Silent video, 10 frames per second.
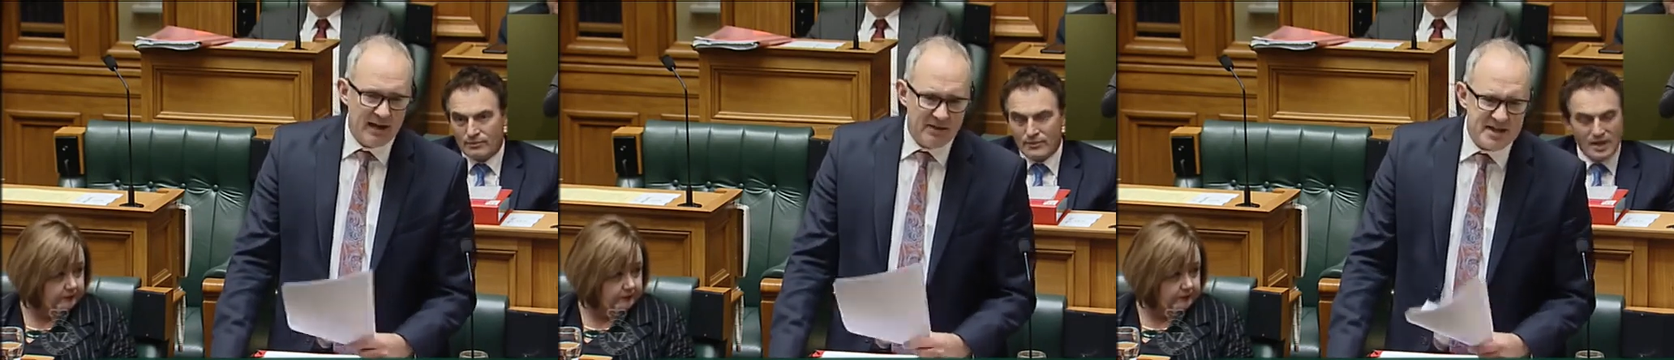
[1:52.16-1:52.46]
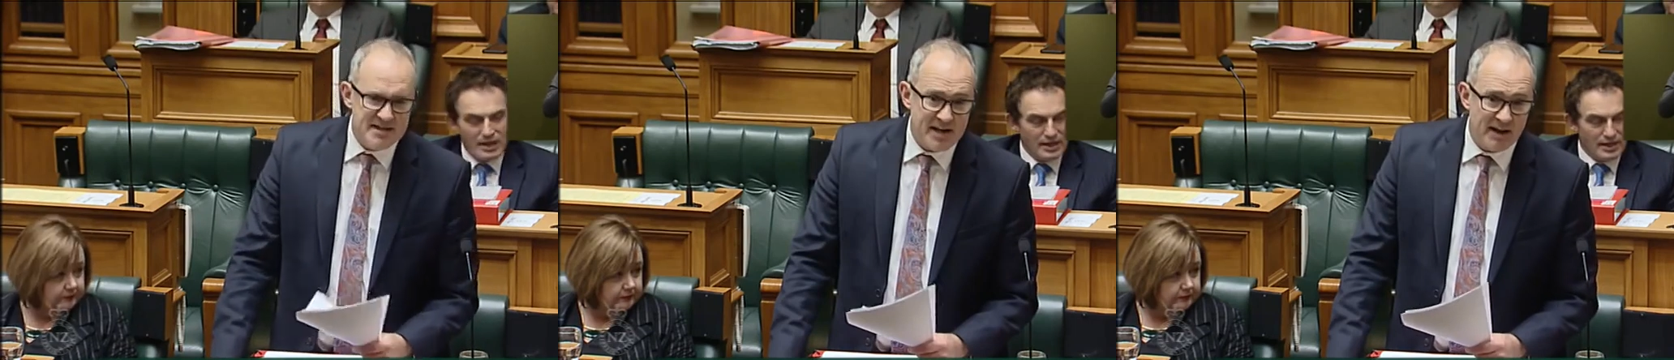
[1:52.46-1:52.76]

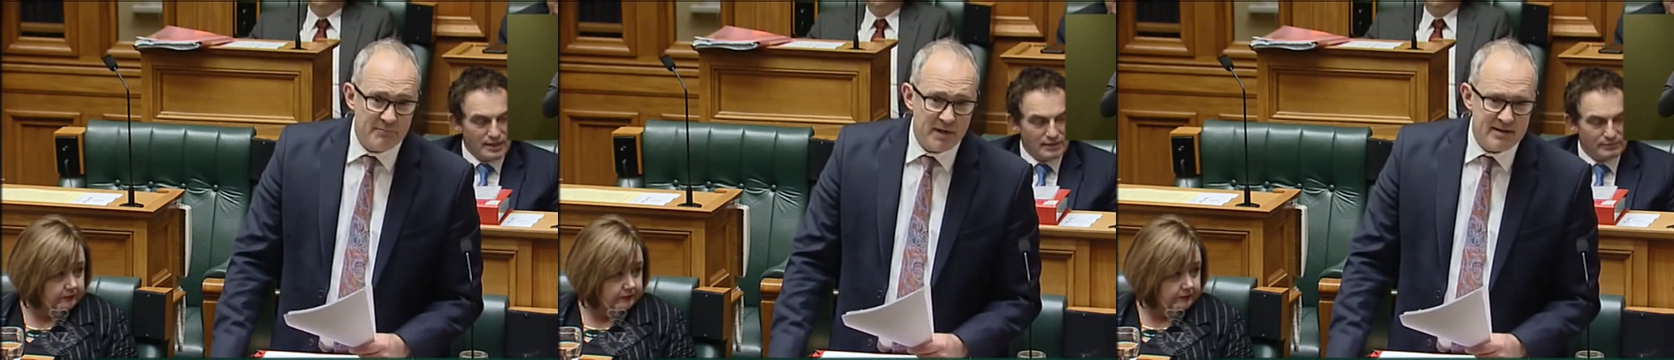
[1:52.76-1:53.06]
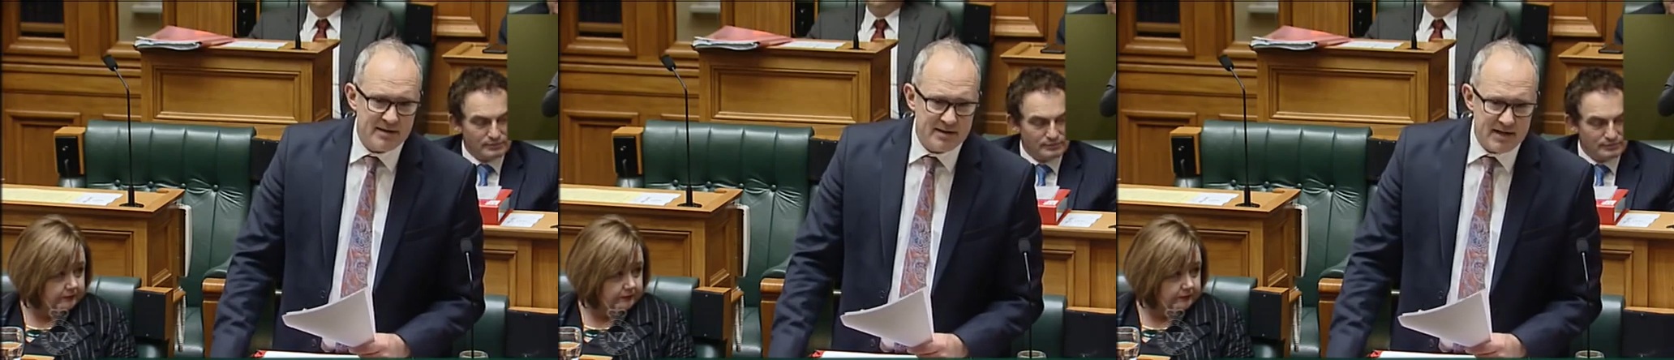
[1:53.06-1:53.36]
Speaker 1: This government
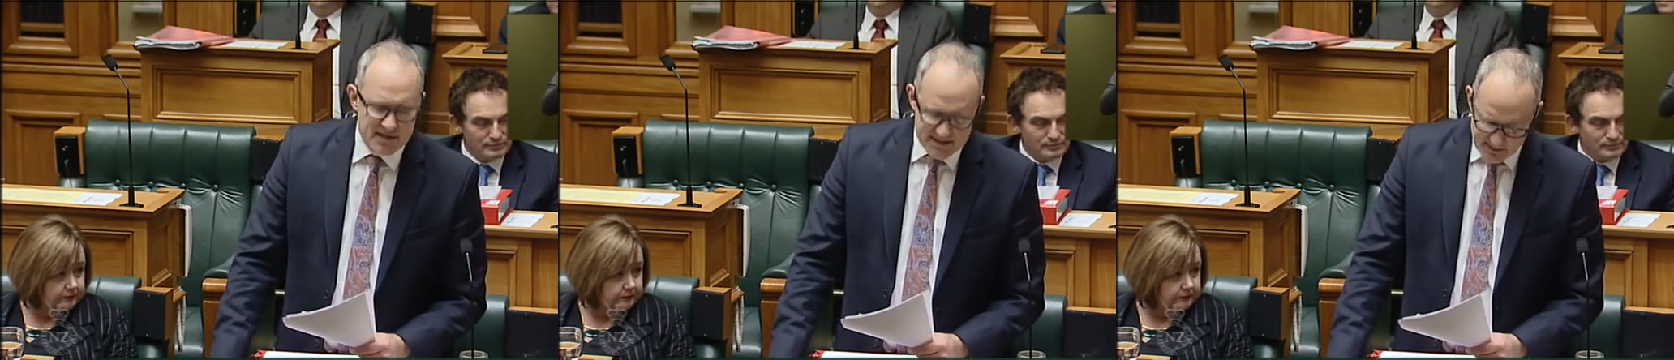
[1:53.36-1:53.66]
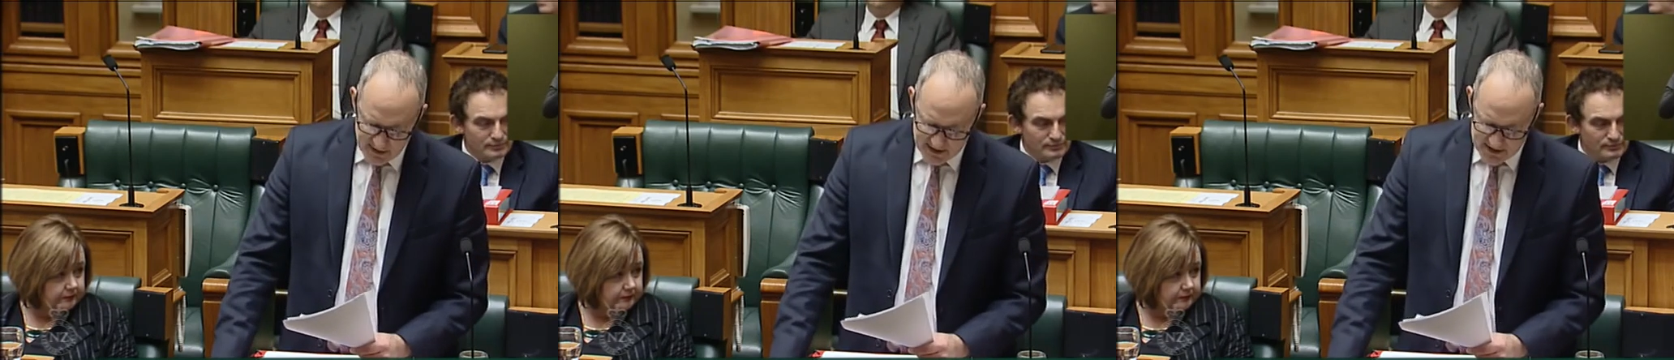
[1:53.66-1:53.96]
is
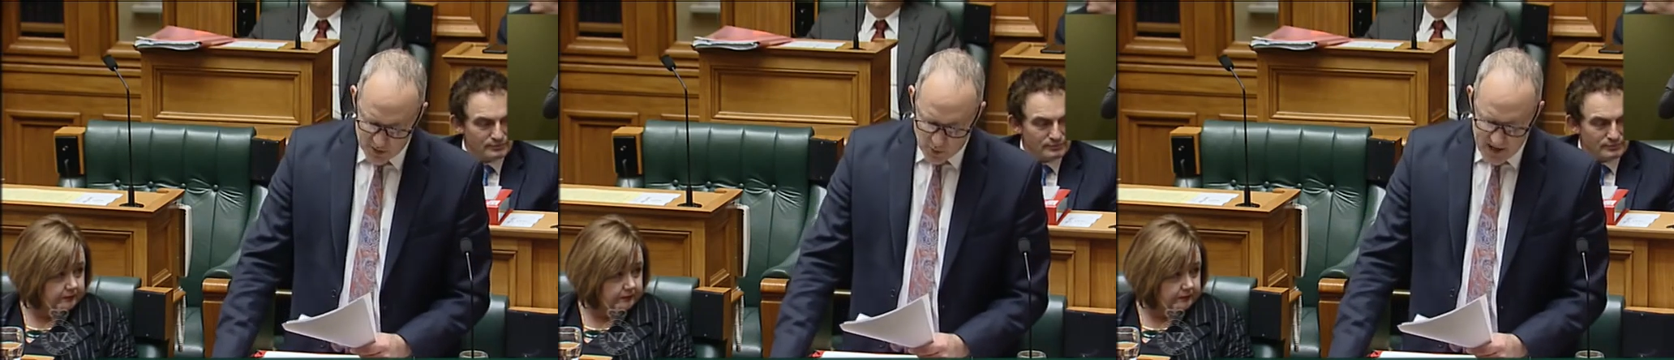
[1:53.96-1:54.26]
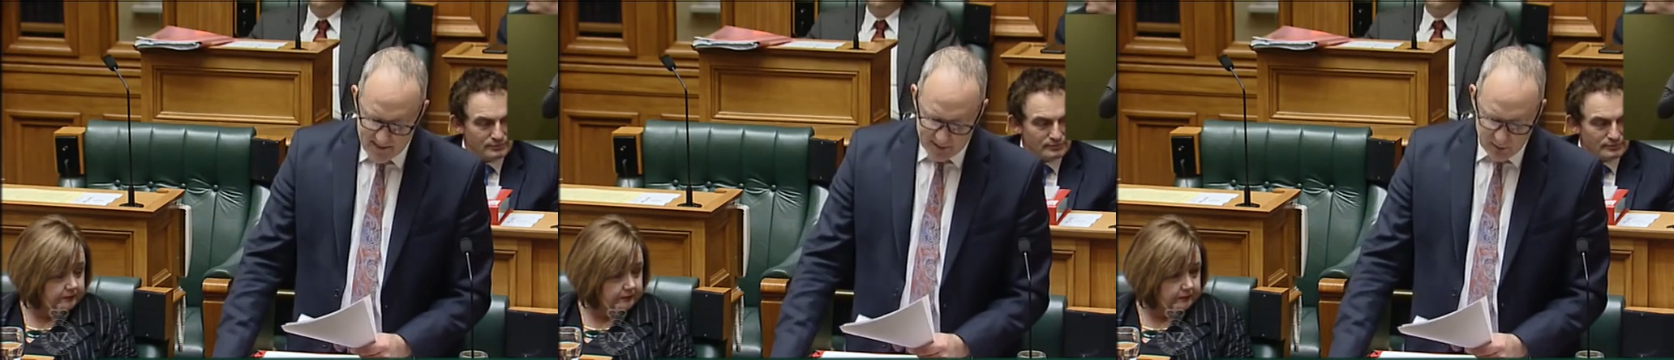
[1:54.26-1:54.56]
committed to
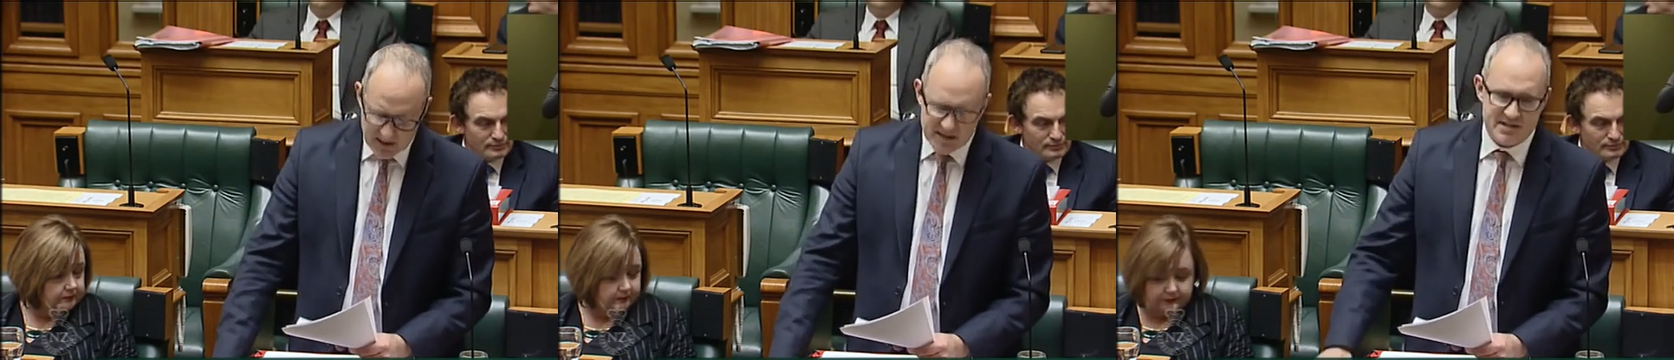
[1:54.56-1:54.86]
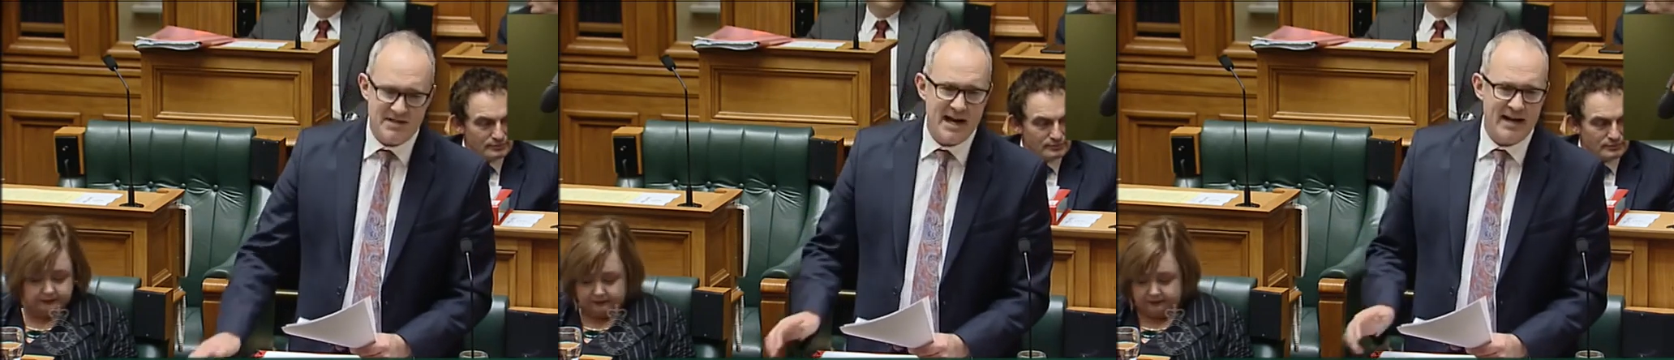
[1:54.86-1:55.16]
rebuilding
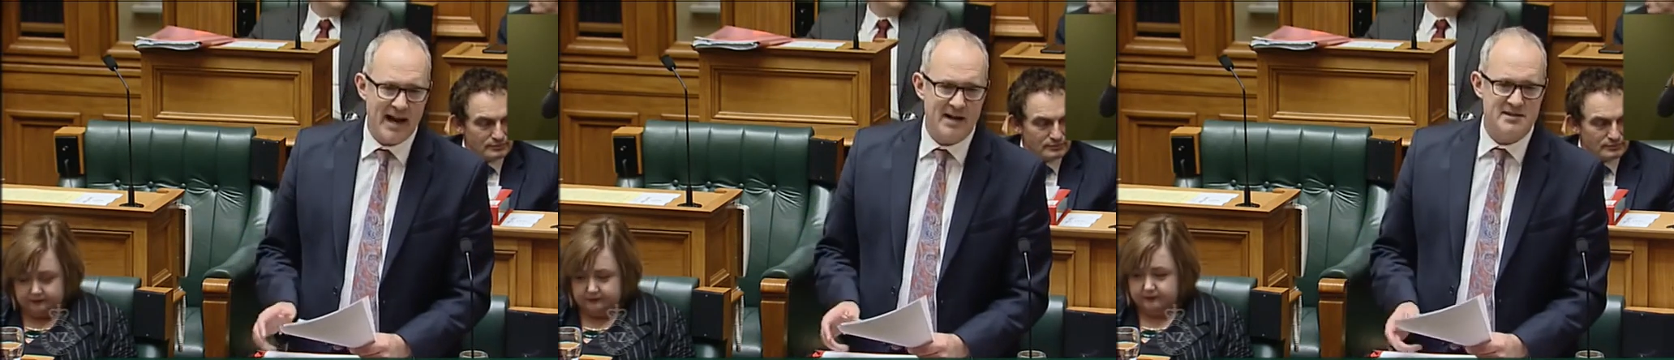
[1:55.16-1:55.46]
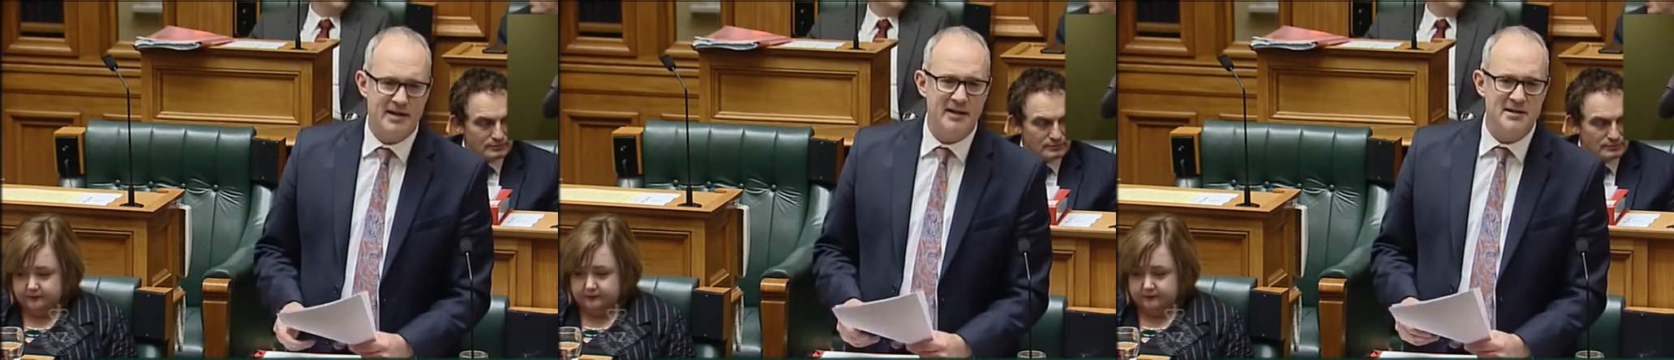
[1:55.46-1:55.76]
state
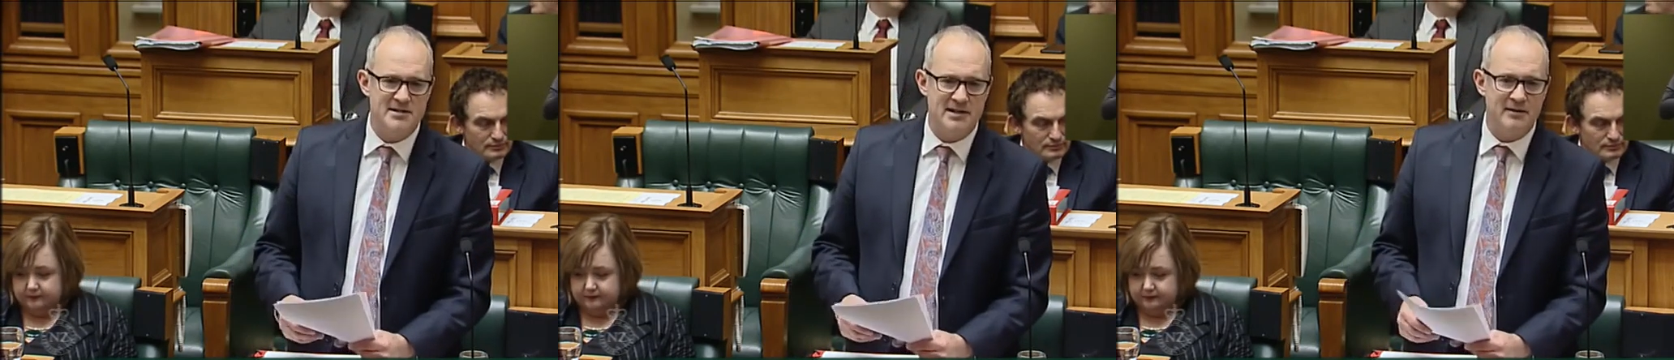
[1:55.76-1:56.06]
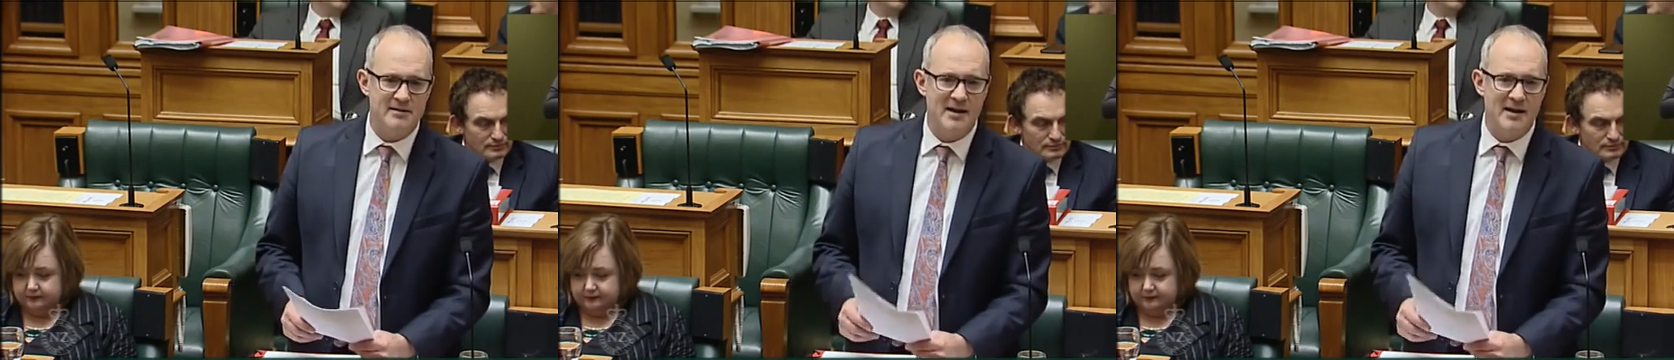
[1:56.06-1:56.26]
housing in New Zealand